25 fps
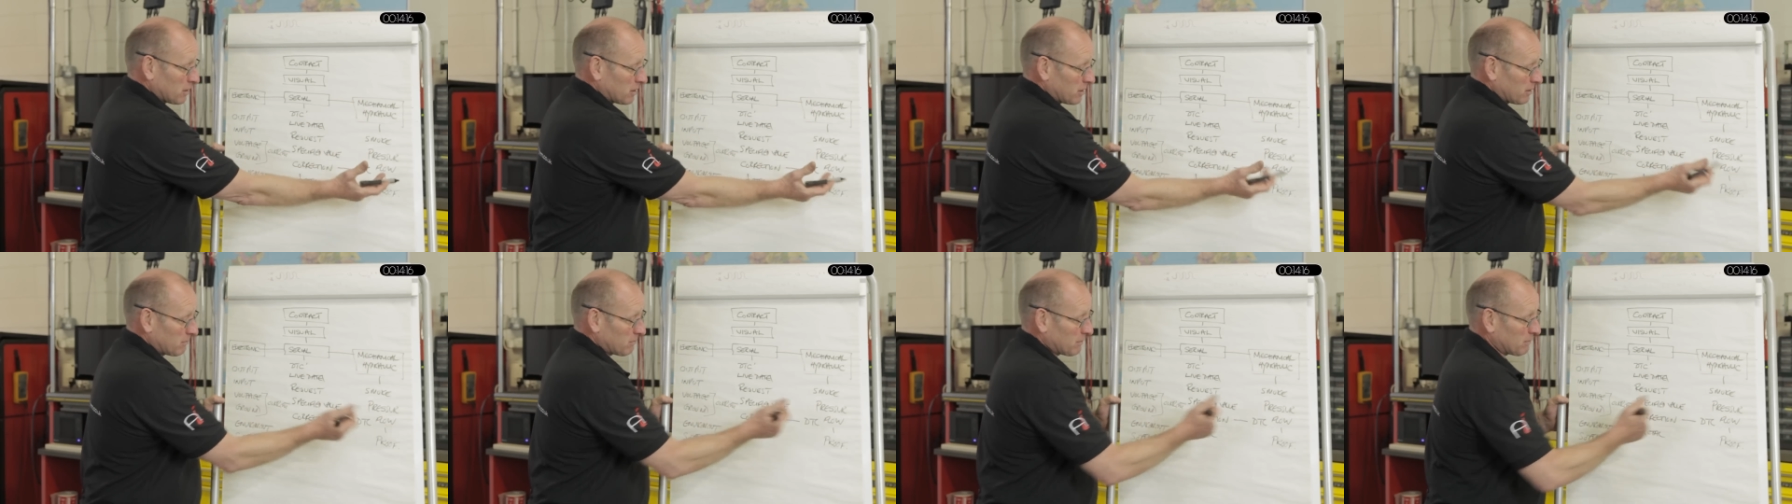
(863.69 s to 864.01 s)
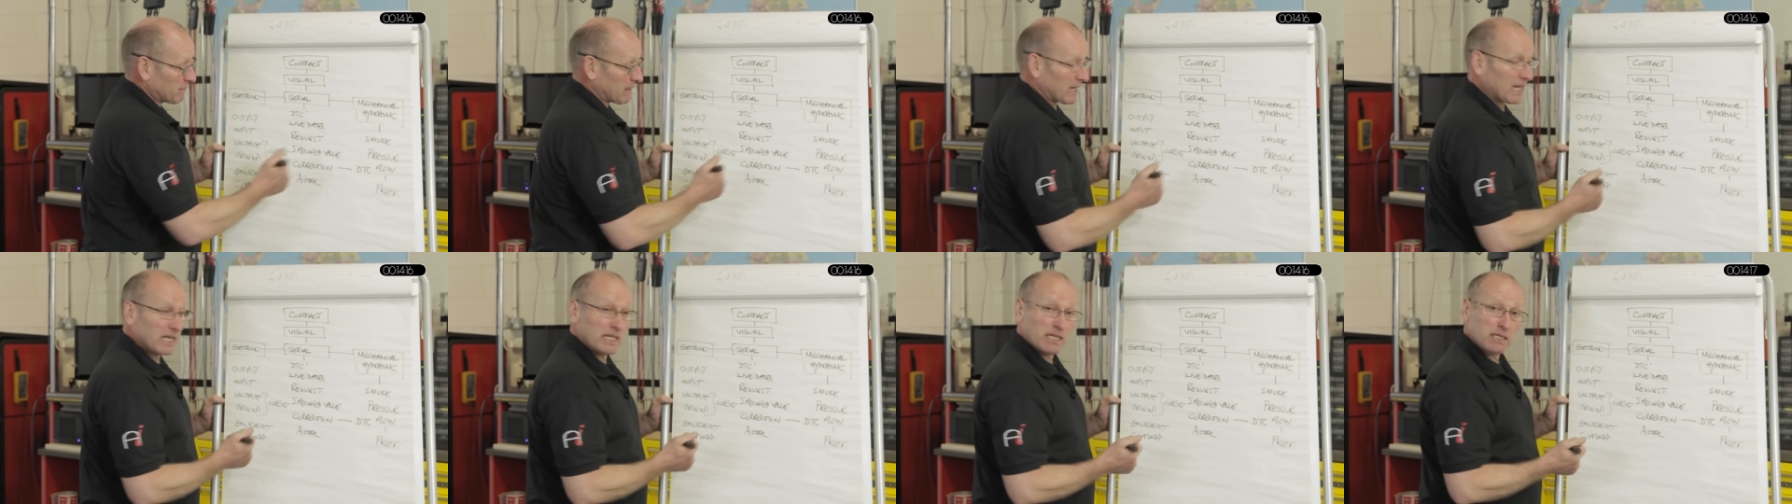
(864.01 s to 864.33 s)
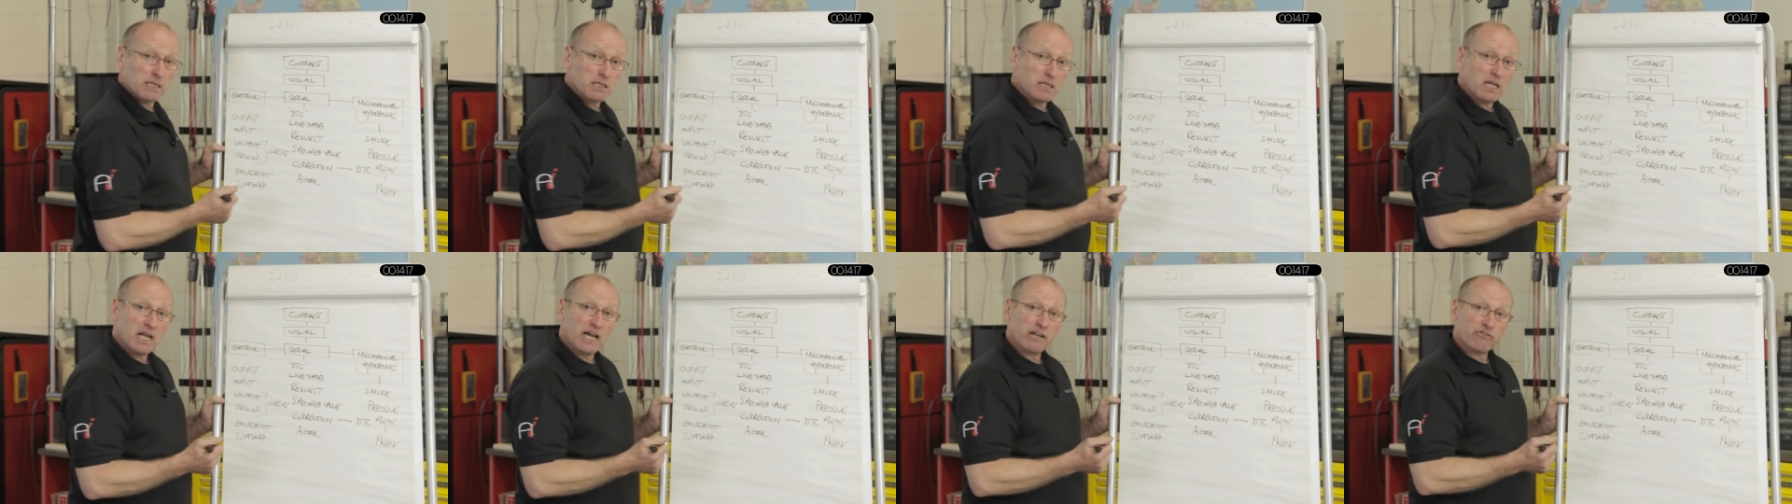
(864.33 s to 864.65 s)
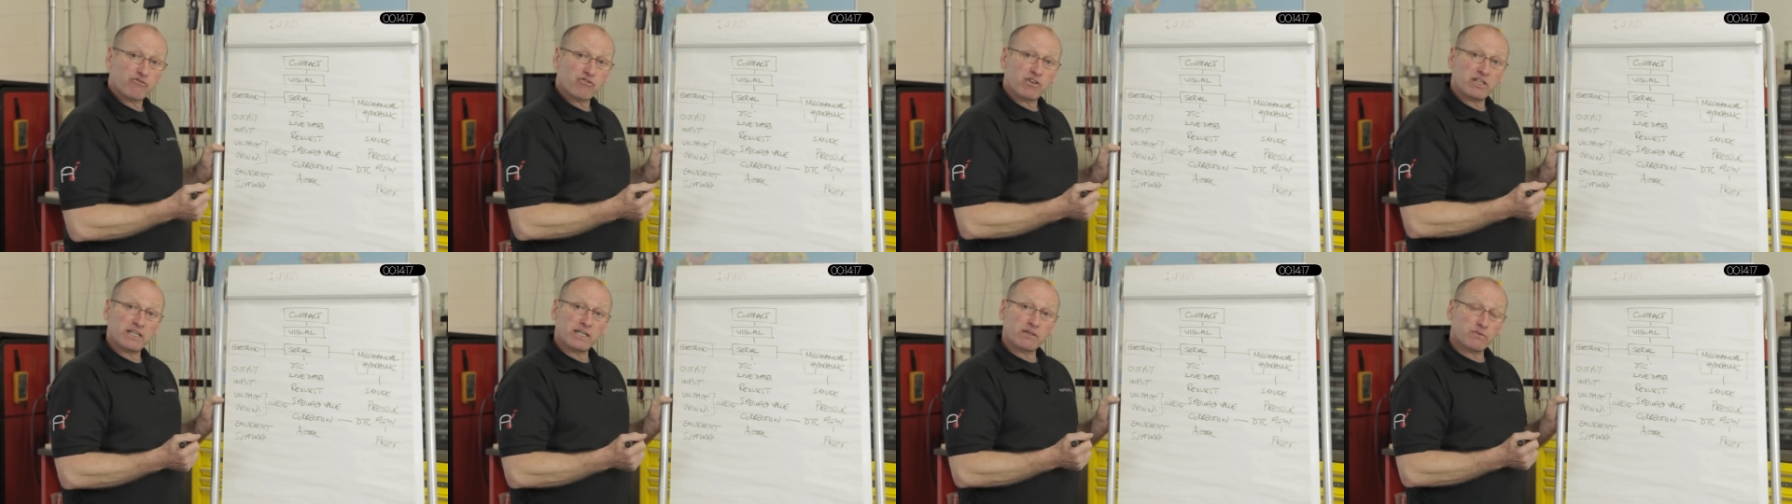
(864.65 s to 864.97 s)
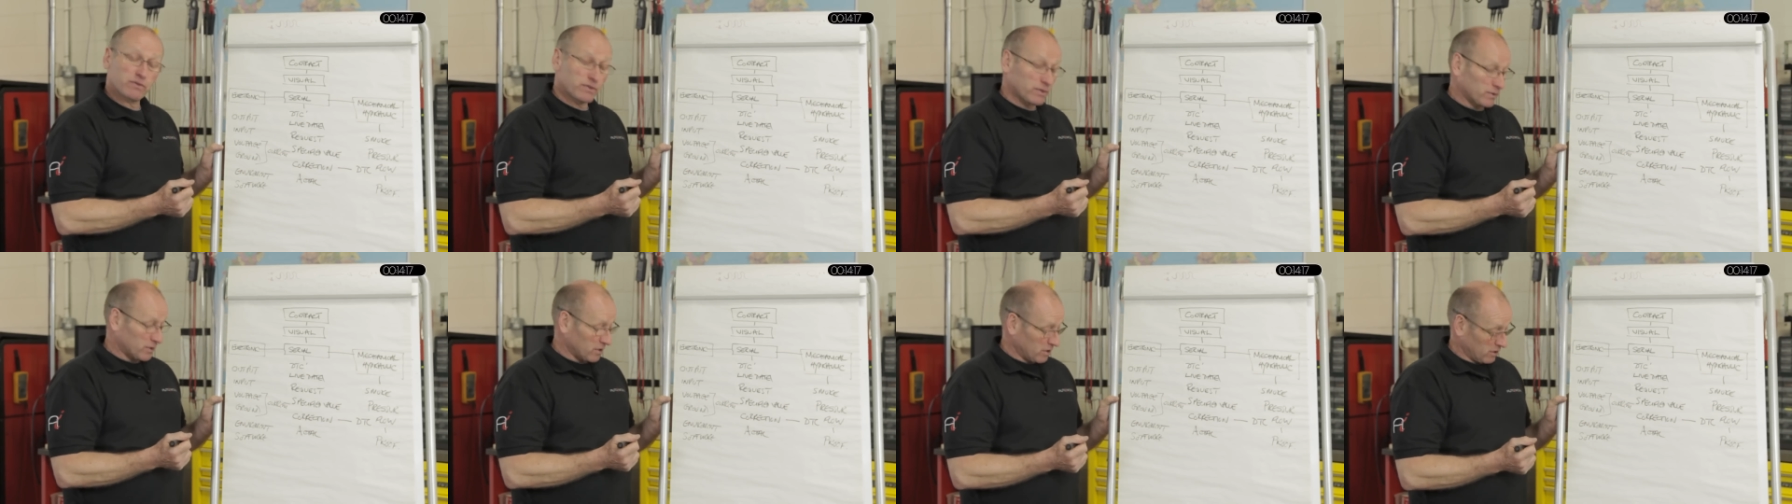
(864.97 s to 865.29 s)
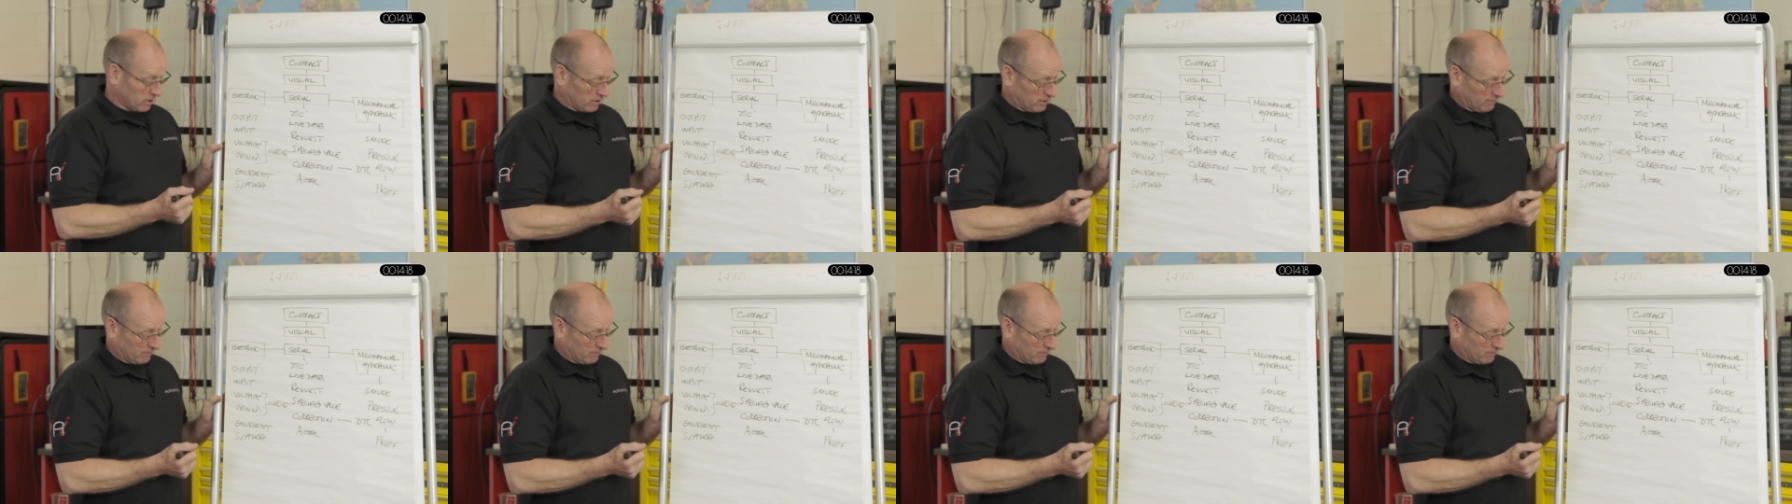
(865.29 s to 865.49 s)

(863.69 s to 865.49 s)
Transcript: the, the mechanical hydraulic route.